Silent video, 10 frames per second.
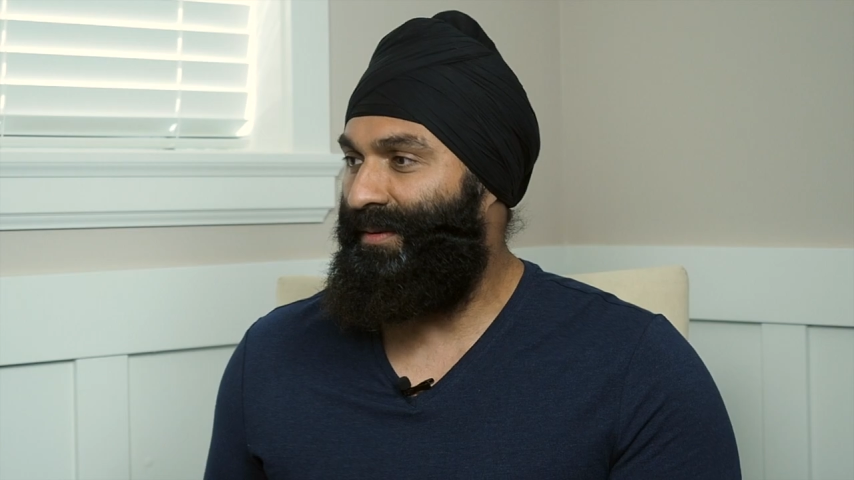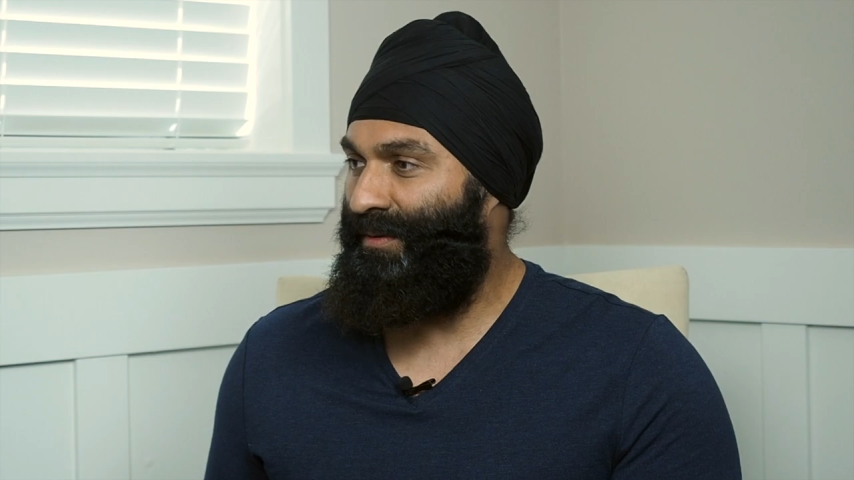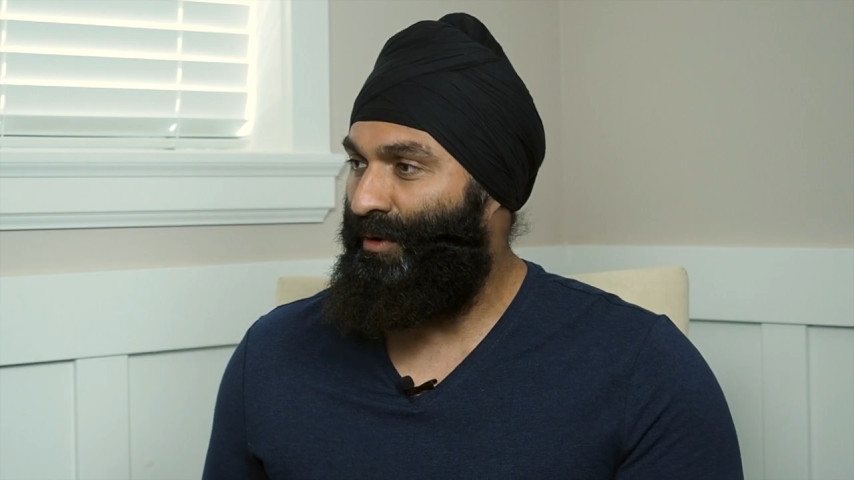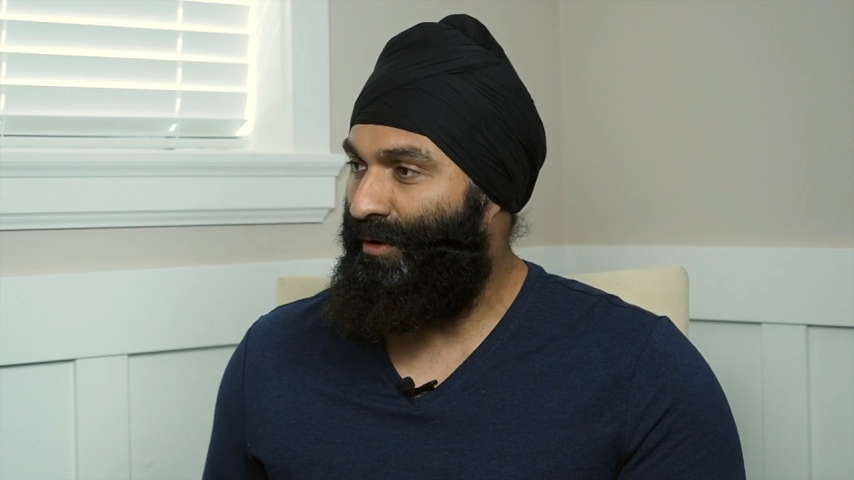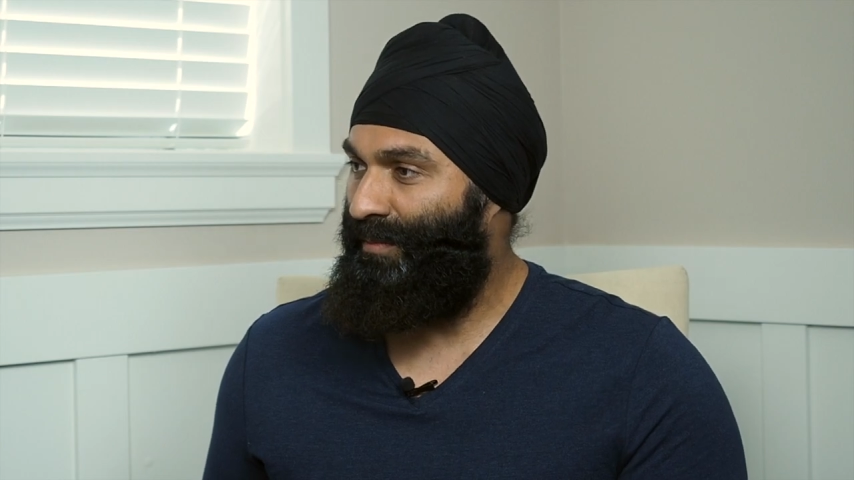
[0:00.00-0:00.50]

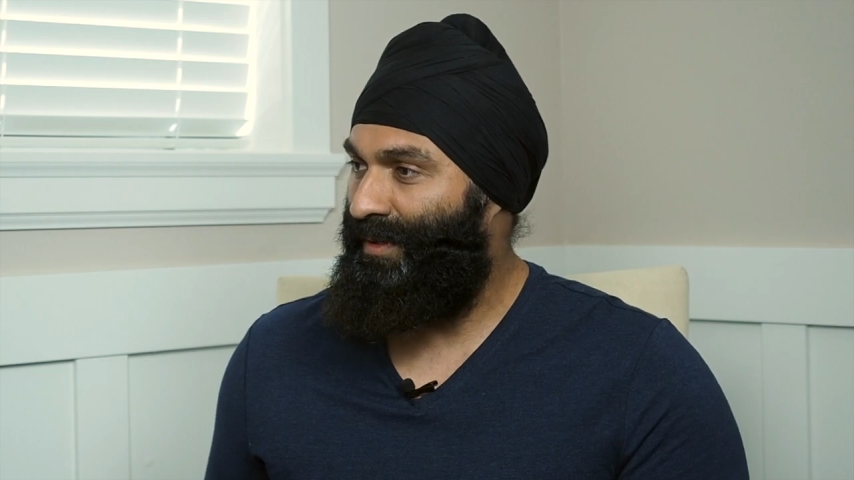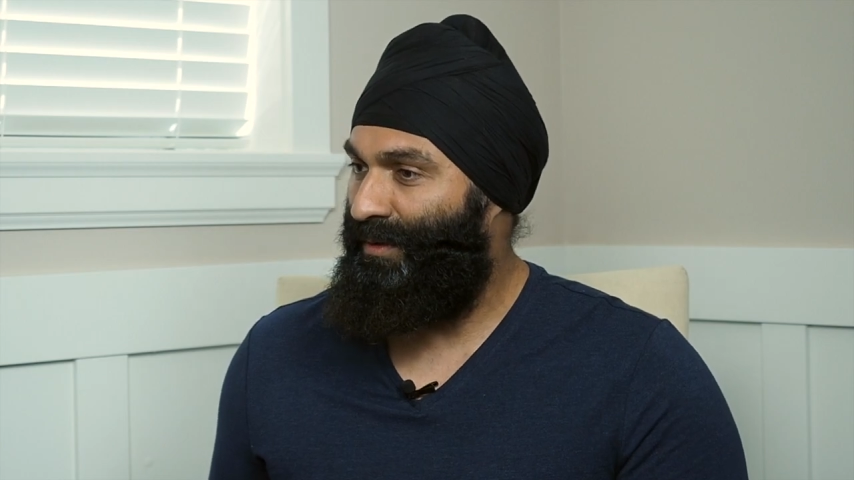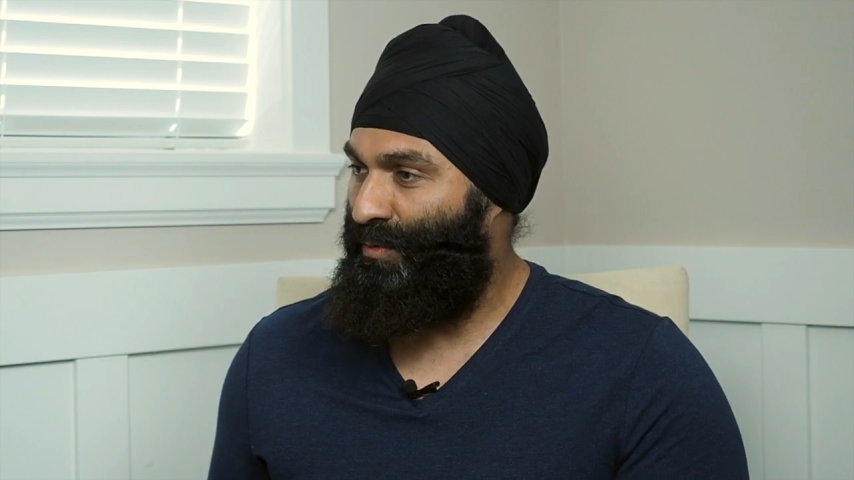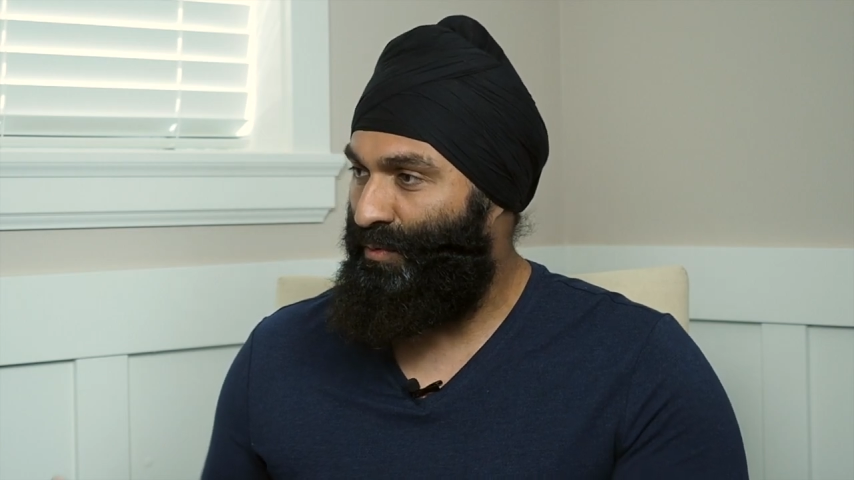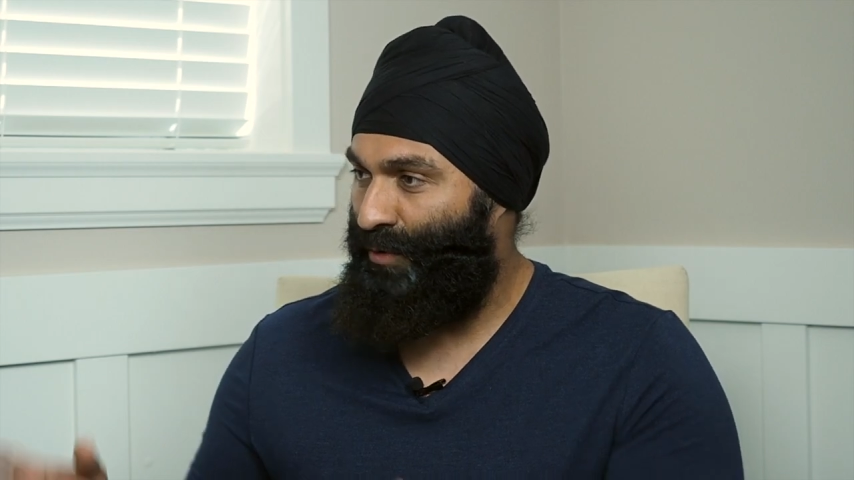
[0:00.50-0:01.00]
normal
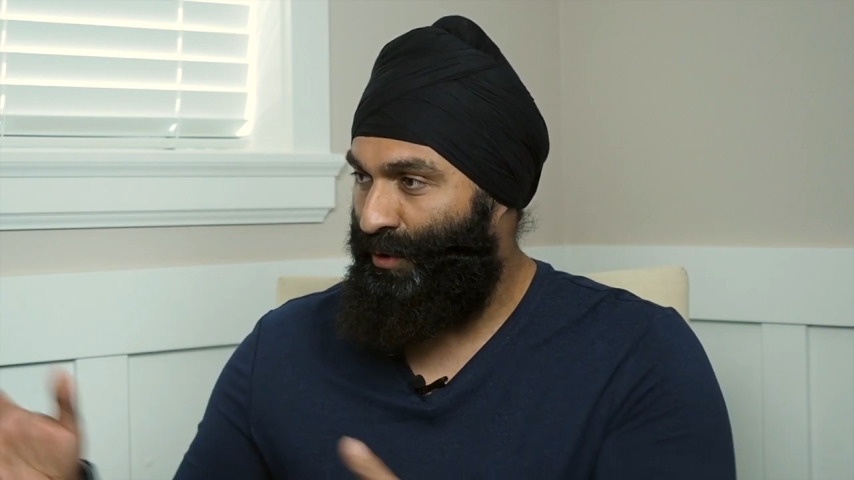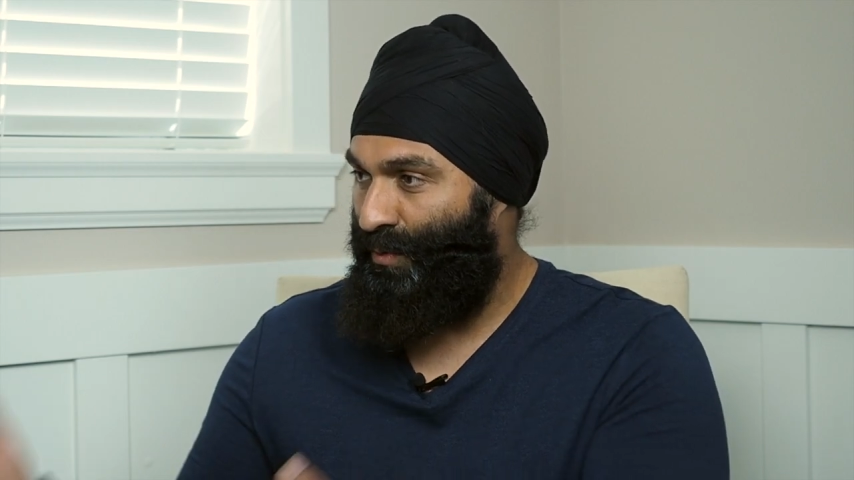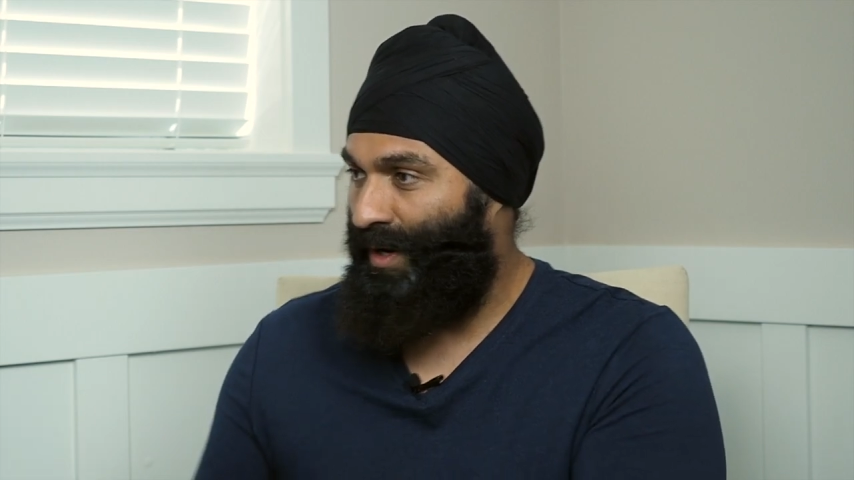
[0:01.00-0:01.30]
who you